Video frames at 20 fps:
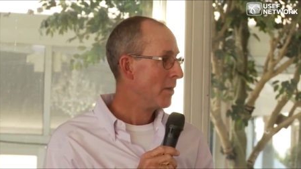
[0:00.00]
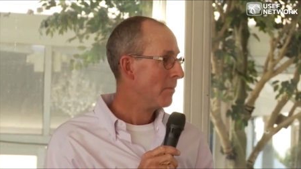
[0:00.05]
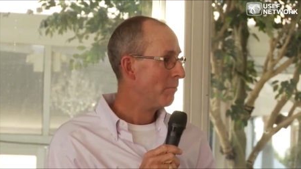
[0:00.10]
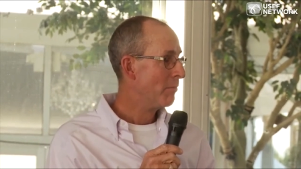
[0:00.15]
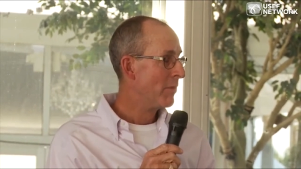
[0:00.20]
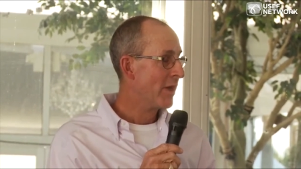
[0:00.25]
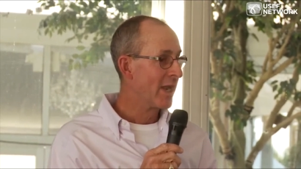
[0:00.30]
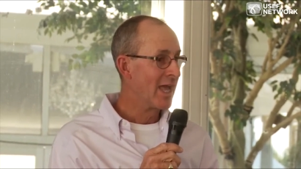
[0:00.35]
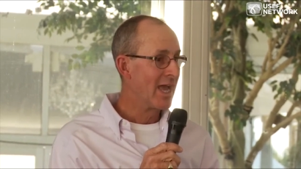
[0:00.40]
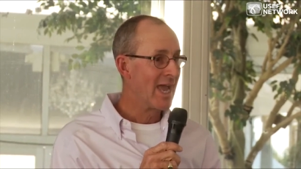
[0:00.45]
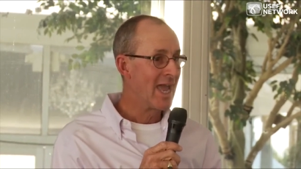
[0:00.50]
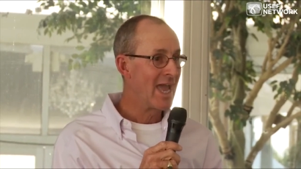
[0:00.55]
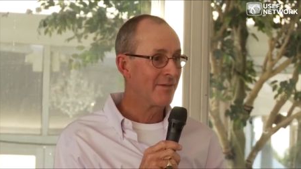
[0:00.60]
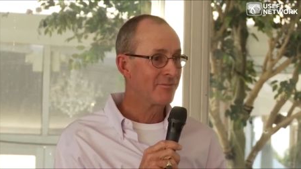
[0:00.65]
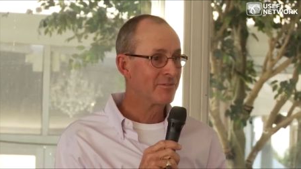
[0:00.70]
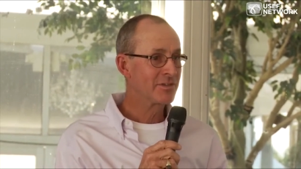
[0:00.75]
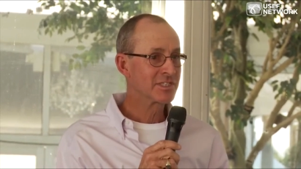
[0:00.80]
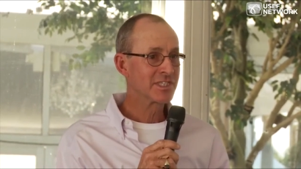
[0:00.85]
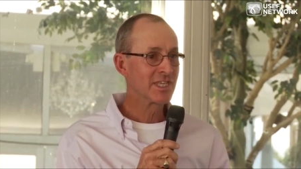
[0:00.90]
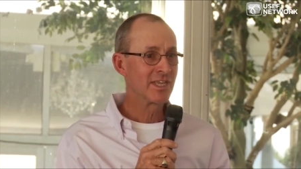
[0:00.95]
But I
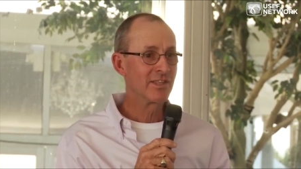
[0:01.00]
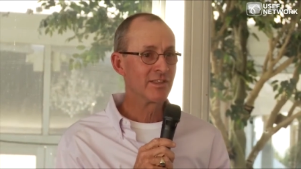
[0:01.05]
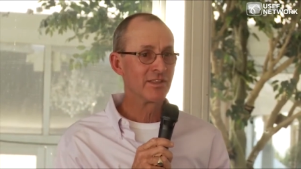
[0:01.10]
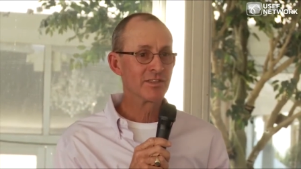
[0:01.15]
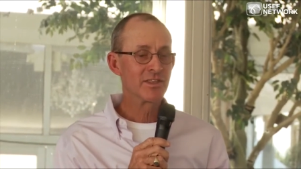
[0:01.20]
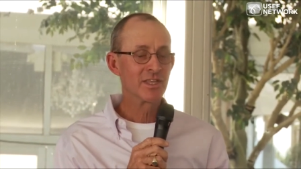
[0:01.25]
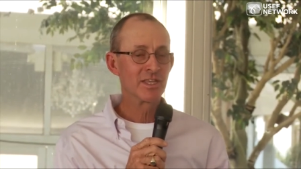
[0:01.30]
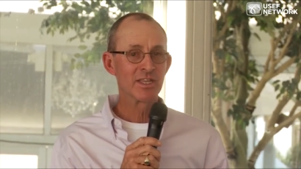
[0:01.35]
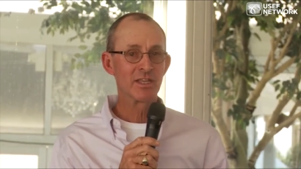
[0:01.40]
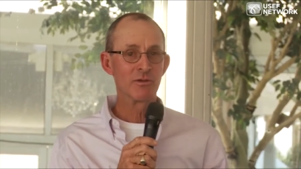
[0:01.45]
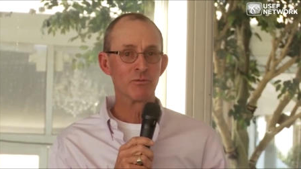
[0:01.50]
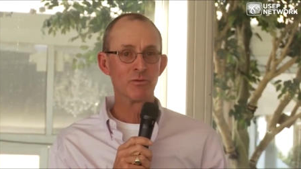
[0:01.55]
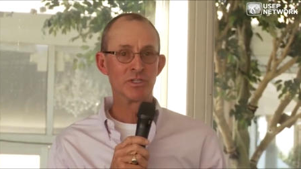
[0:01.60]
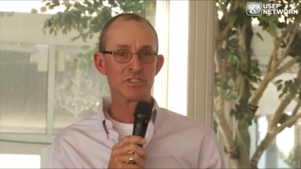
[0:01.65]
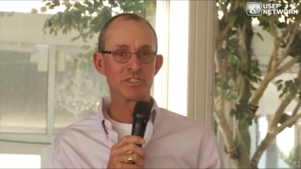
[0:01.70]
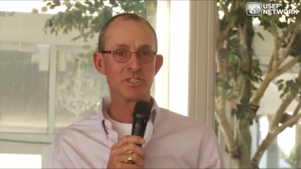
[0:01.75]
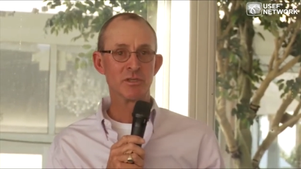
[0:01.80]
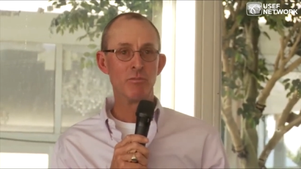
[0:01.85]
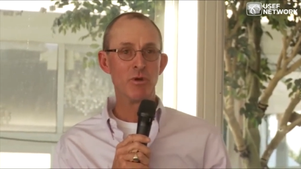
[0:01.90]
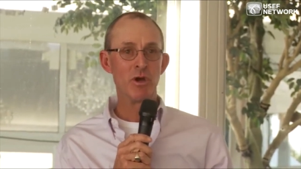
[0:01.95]
have to say the thing that was
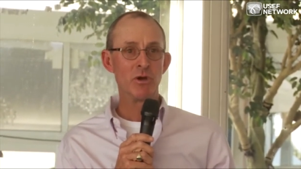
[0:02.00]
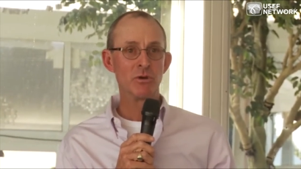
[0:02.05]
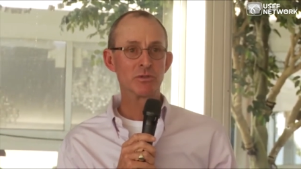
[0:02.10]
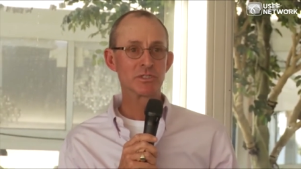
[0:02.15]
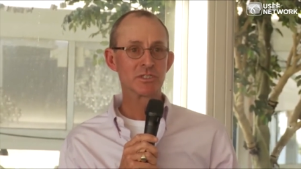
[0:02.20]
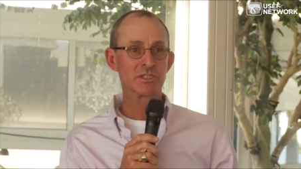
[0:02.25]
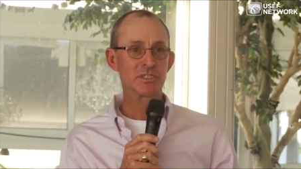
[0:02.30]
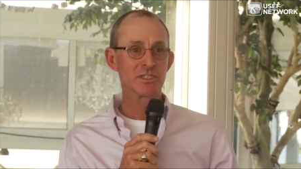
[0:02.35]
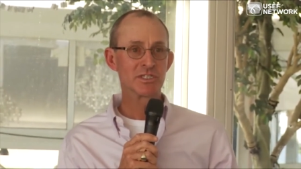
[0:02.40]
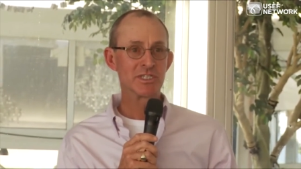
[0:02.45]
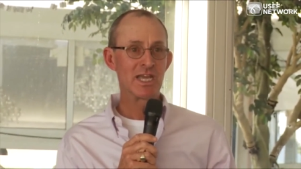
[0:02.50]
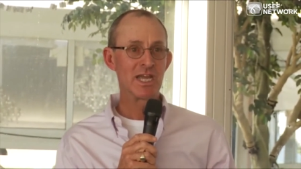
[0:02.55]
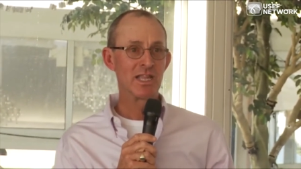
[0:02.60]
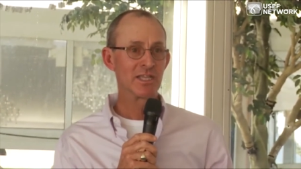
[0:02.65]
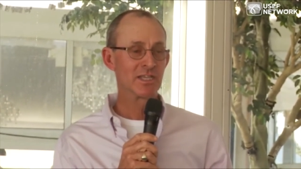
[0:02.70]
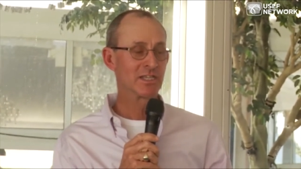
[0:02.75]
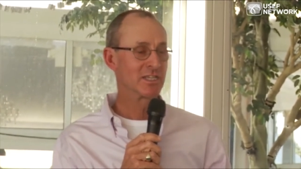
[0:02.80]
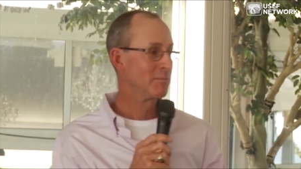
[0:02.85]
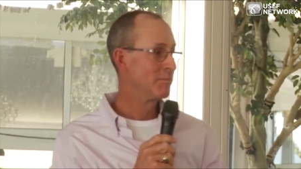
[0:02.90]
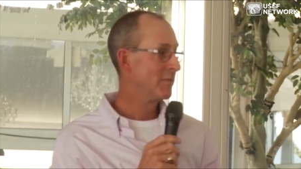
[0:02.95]
the most
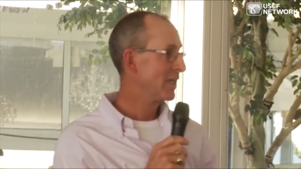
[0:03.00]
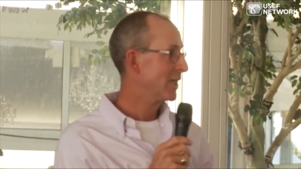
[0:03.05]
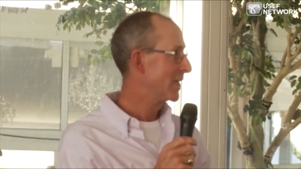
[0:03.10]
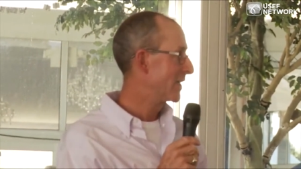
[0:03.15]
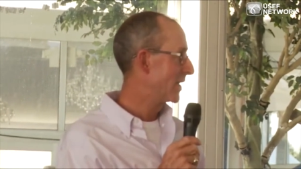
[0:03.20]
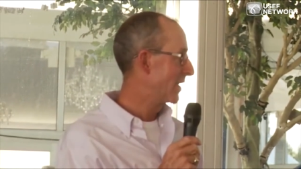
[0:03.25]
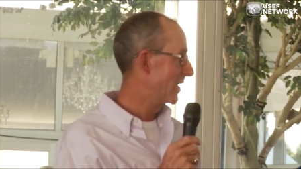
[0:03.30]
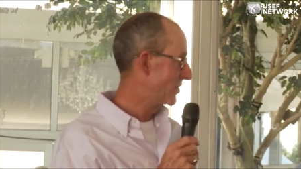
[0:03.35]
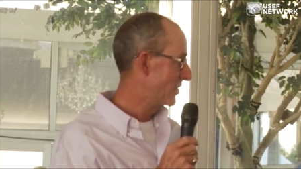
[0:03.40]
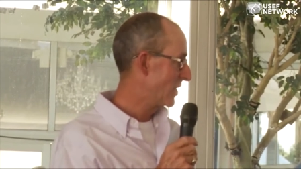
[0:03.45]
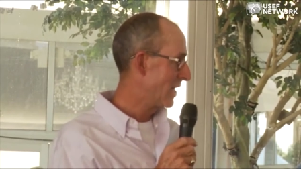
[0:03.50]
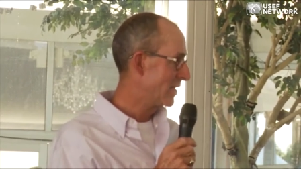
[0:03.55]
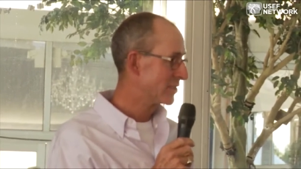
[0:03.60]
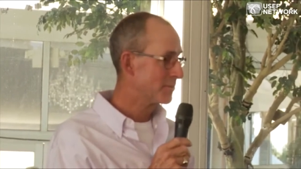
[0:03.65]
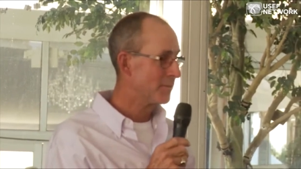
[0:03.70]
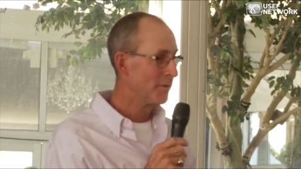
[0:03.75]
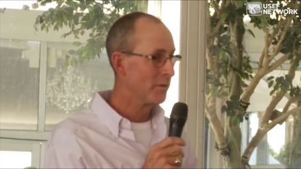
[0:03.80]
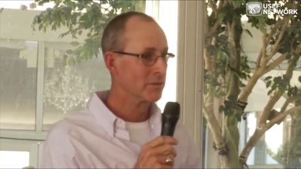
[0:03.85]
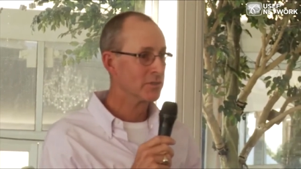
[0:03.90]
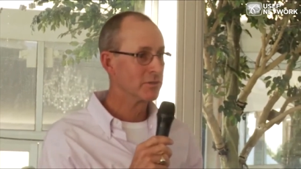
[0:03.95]
telling to me, and John
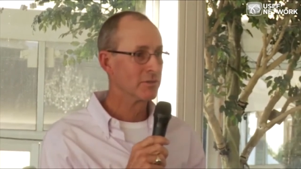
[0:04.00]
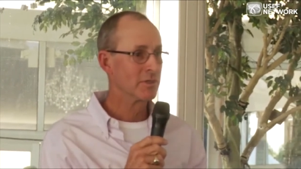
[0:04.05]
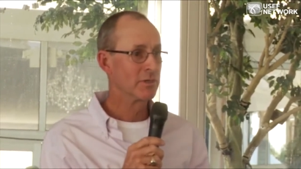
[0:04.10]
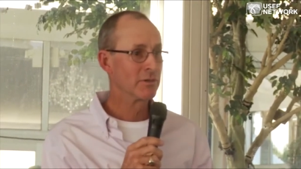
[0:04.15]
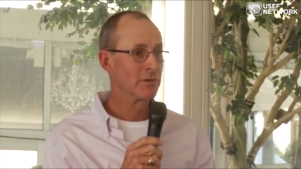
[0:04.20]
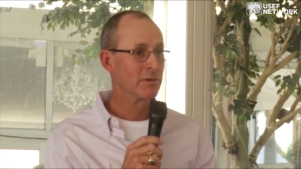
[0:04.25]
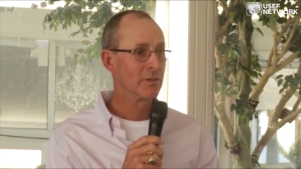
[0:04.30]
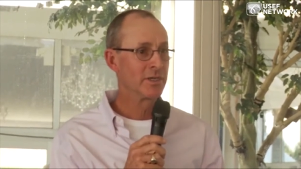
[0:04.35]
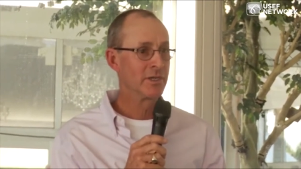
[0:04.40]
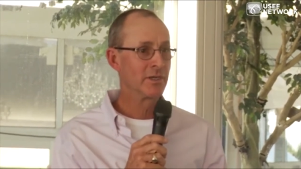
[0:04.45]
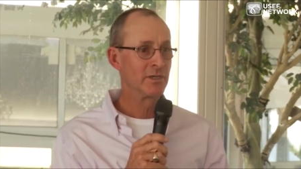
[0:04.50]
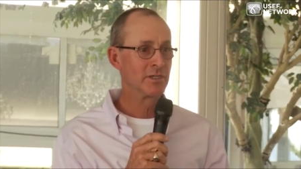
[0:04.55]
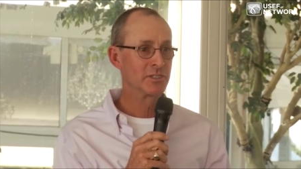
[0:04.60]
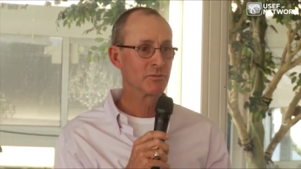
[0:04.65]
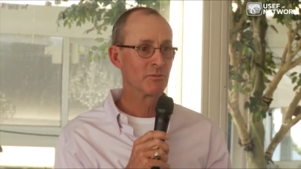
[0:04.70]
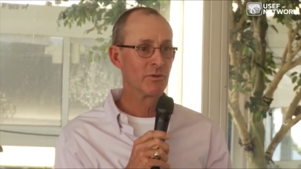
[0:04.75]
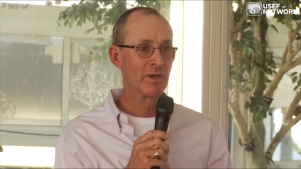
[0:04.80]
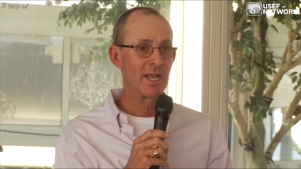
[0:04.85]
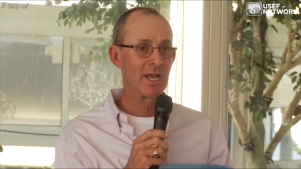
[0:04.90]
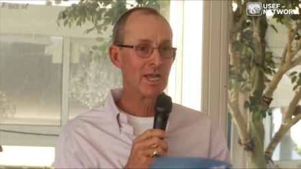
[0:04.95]
spoke to it earlier, is
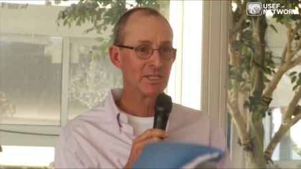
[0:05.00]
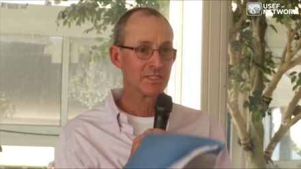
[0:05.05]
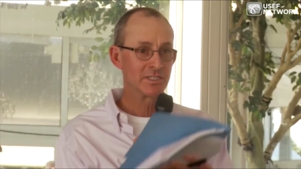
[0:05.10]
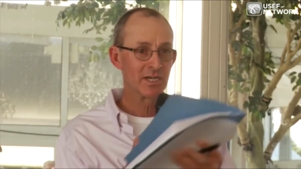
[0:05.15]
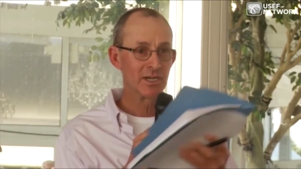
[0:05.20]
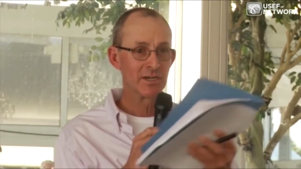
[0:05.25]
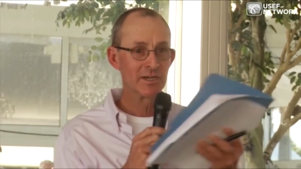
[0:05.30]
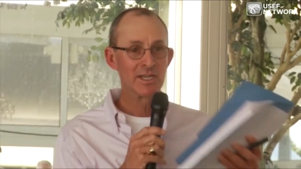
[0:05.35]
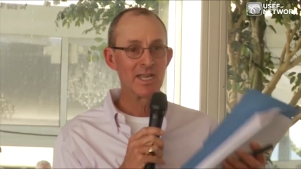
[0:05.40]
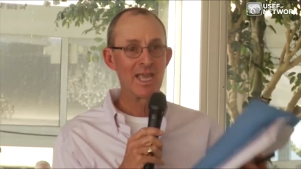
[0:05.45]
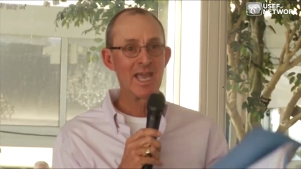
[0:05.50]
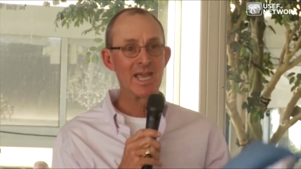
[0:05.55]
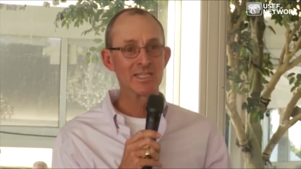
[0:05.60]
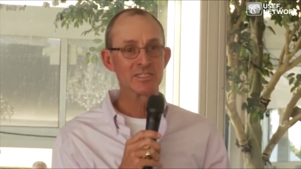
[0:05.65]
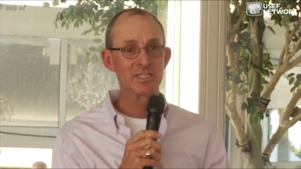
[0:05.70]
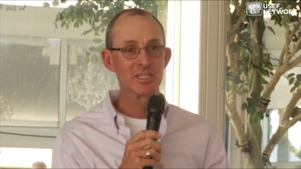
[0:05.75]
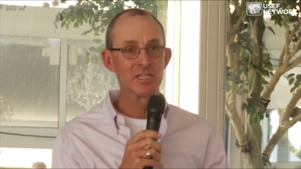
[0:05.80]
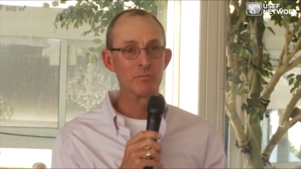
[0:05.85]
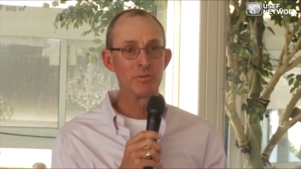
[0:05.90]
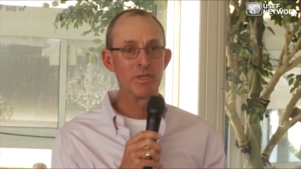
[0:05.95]
when I started
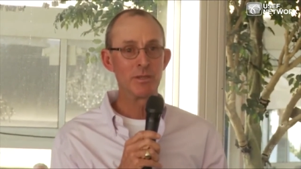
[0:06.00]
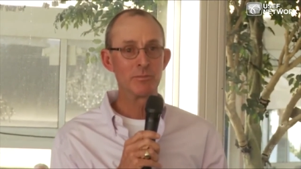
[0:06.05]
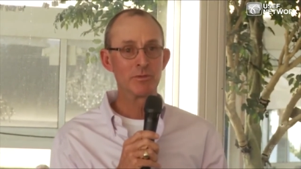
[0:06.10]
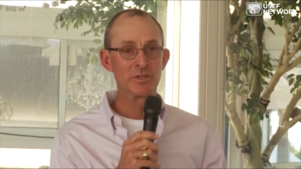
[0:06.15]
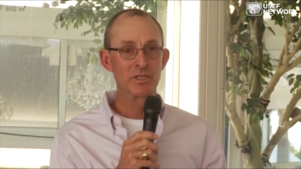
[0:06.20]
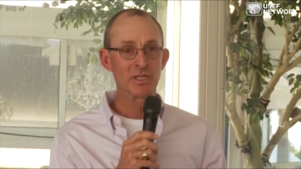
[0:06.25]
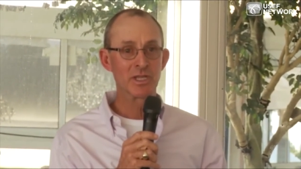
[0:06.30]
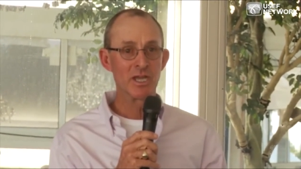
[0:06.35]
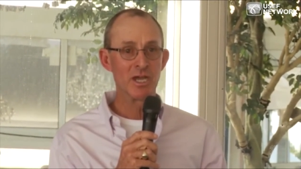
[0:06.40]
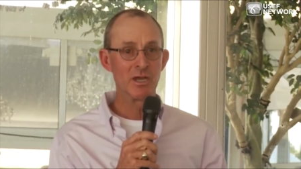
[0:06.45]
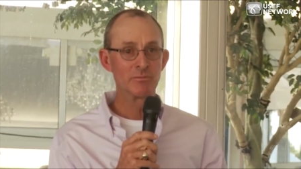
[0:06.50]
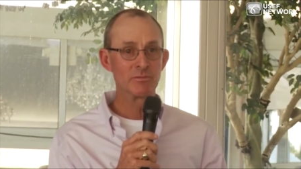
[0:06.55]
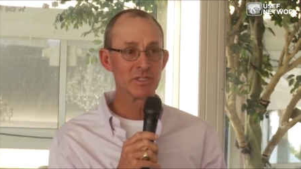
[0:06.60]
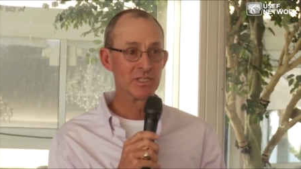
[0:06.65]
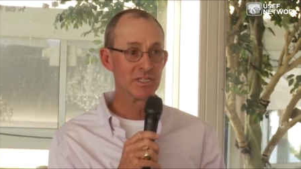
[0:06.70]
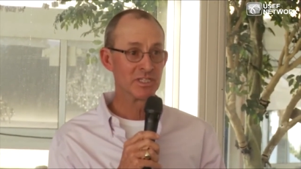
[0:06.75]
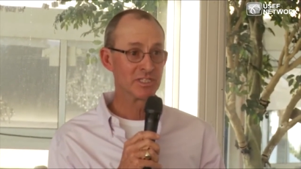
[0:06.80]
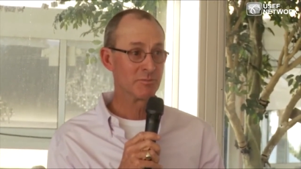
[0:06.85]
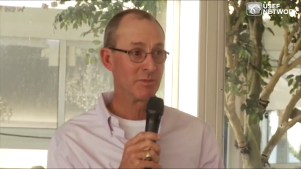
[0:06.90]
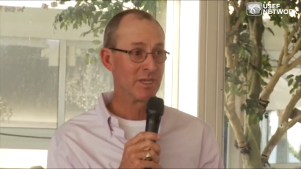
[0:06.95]
asking people to come to
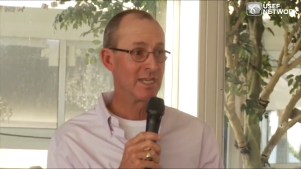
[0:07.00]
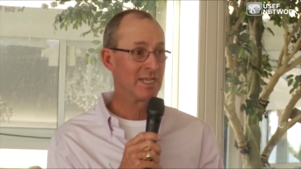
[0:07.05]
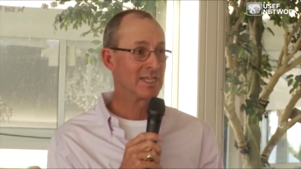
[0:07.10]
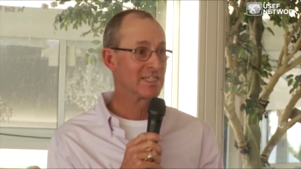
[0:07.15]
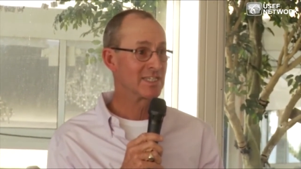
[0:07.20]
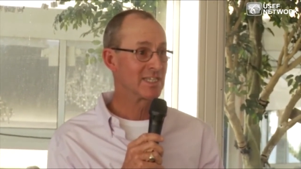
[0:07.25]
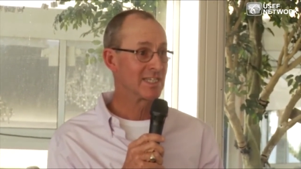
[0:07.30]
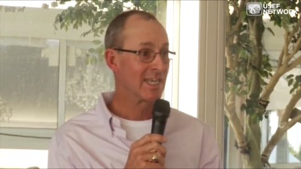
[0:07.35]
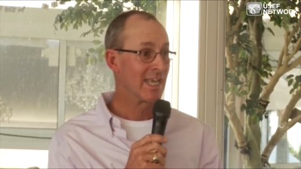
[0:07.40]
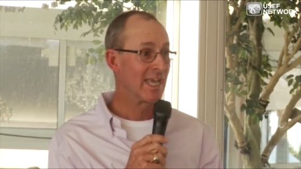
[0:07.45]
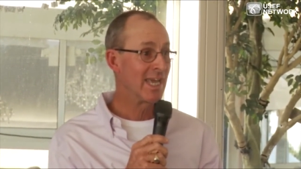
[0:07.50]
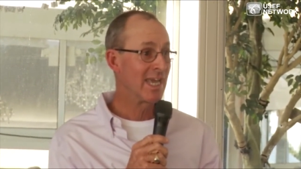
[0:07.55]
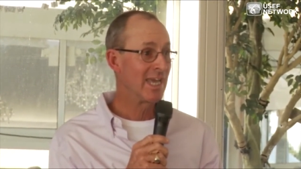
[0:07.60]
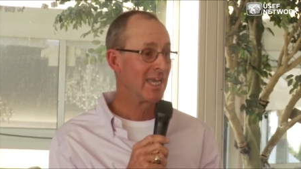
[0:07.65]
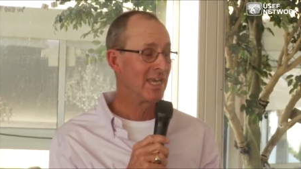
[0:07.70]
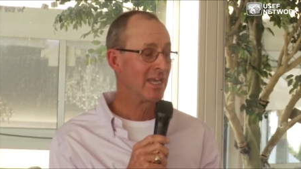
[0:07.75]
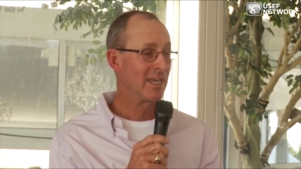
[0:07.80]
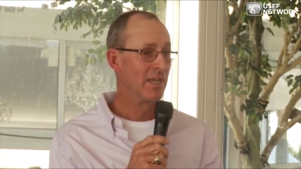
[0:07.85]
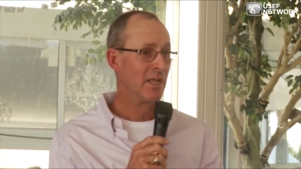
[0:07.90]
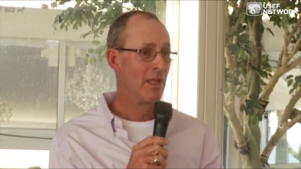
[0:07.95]
this meeting
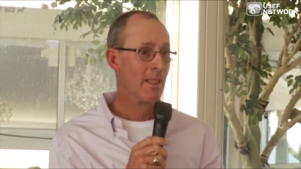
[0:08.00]
today,